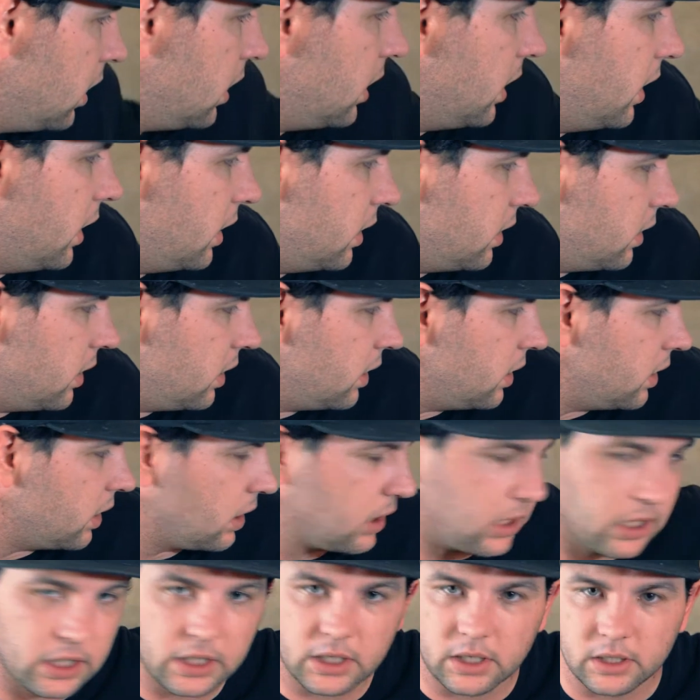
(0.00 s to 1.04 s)
And then the
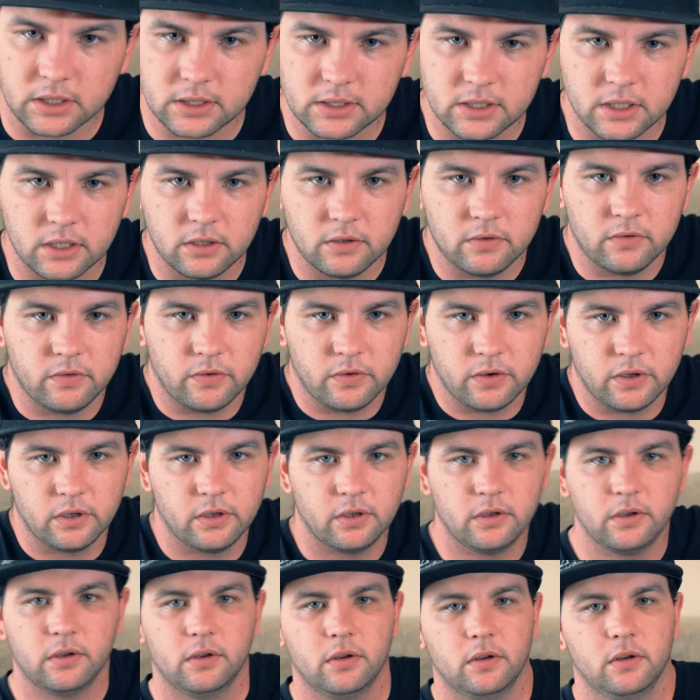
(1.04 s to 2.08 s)
light itself
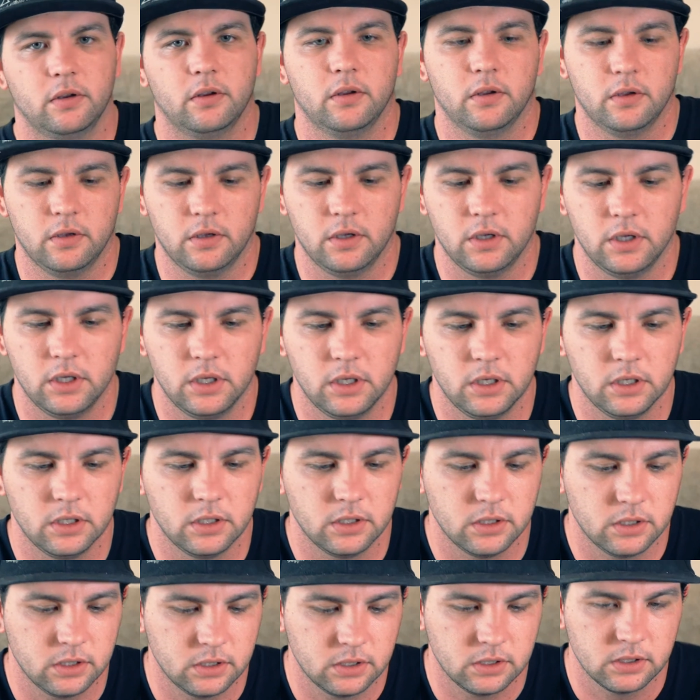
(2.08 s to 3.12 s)

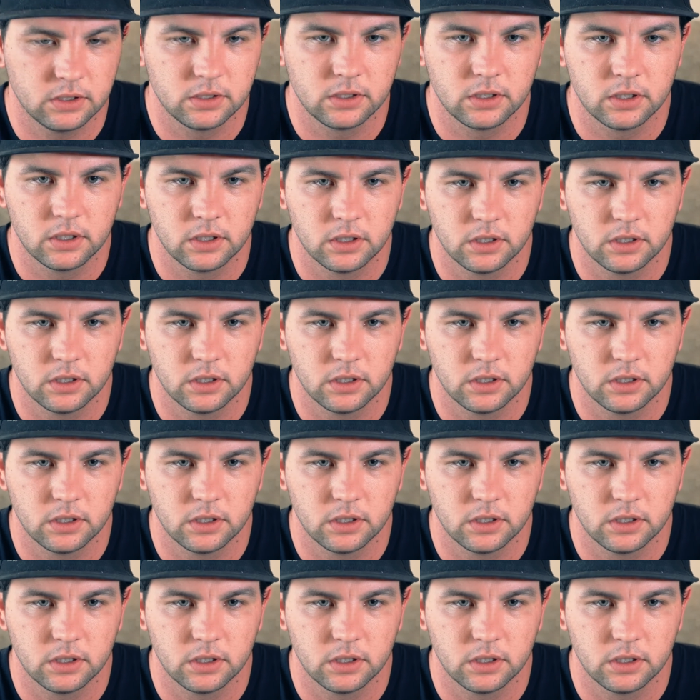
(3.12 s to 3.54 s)
is